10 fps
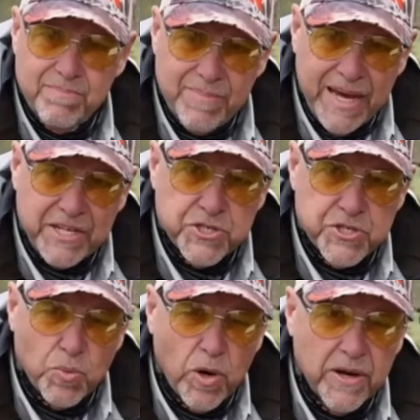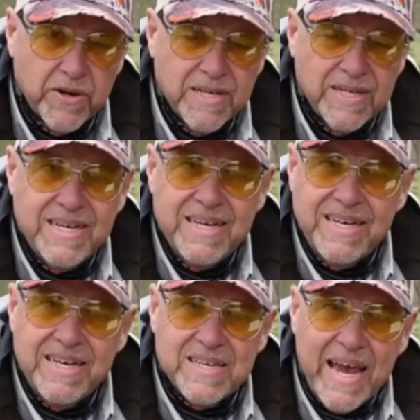matches the water.
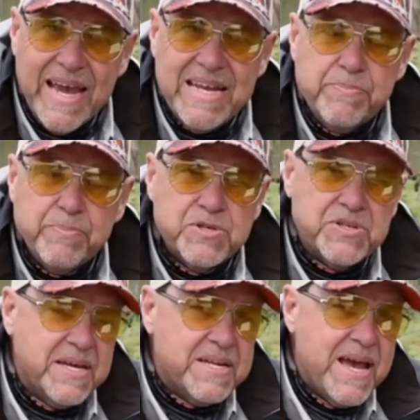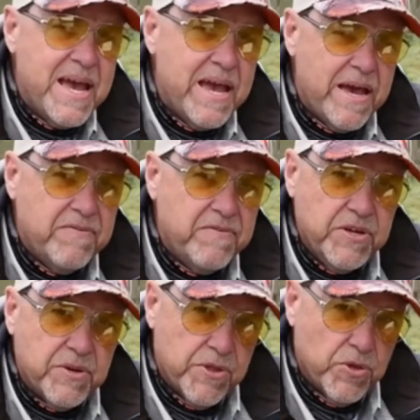It's 80%
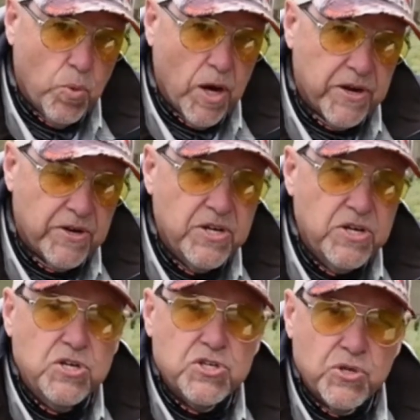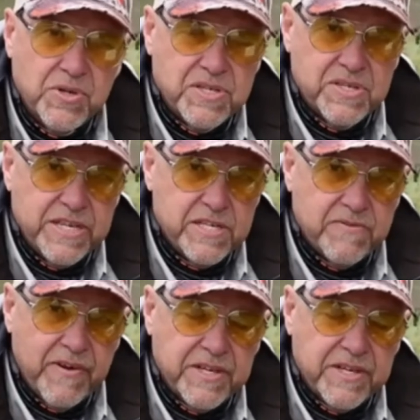heavier than water, so it sinks